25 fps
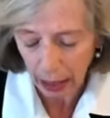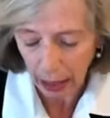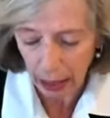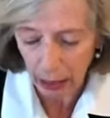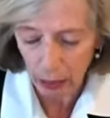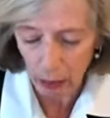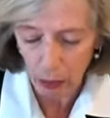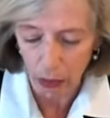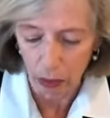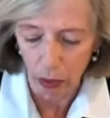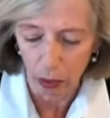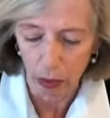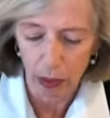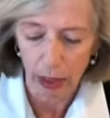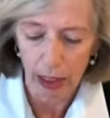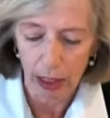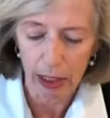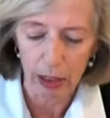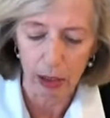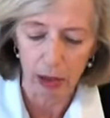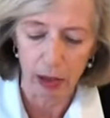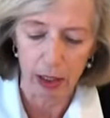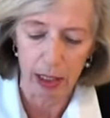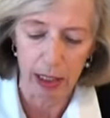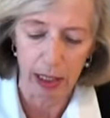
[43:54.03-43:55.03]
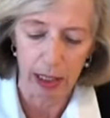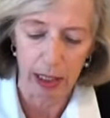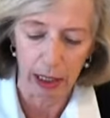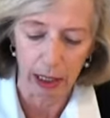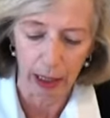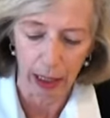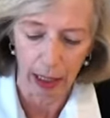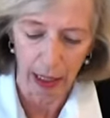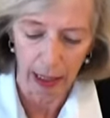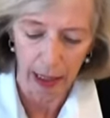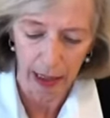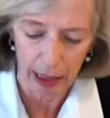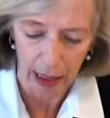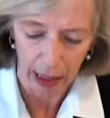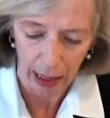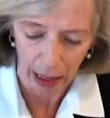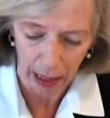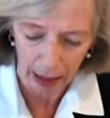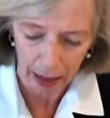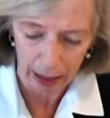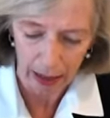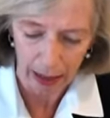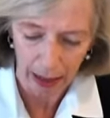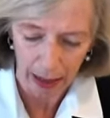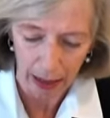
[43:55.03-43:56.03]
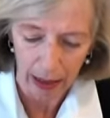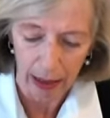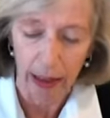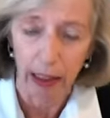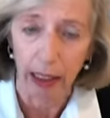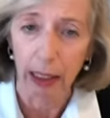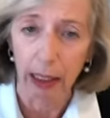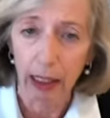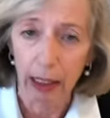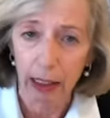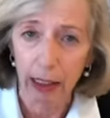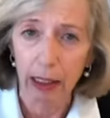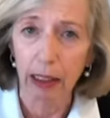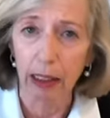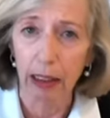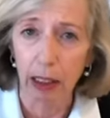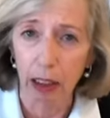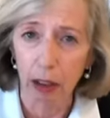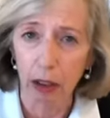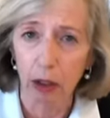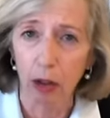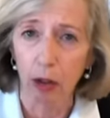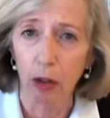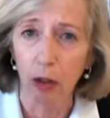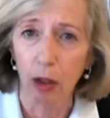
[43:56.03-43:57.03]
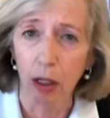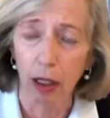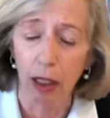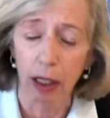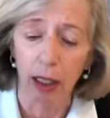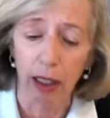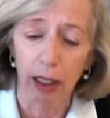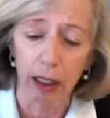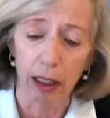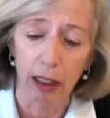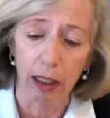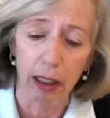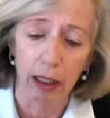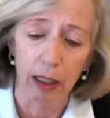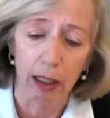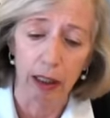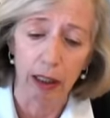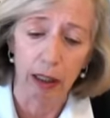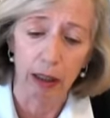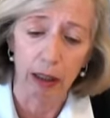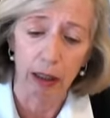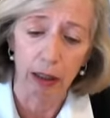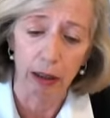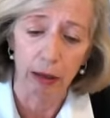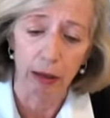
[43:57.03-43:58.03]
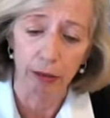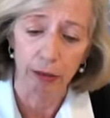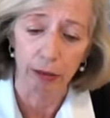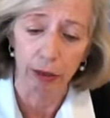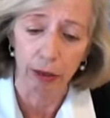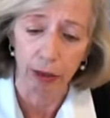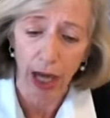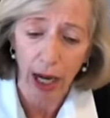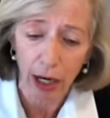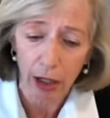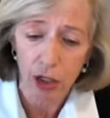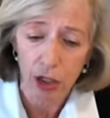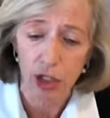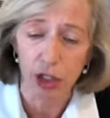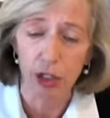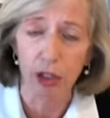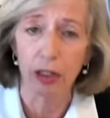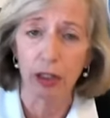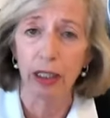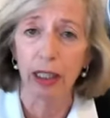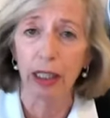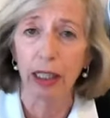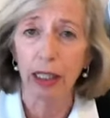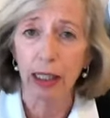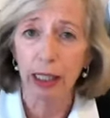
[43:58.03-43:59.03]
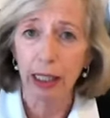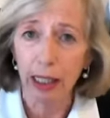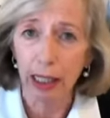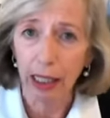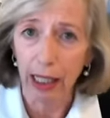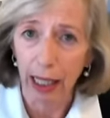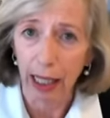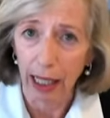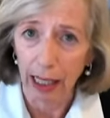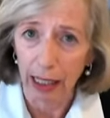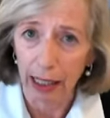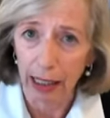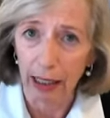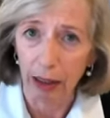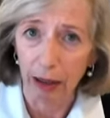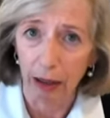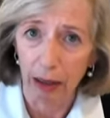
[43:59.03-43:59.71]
and other literacy. And I think the call for action and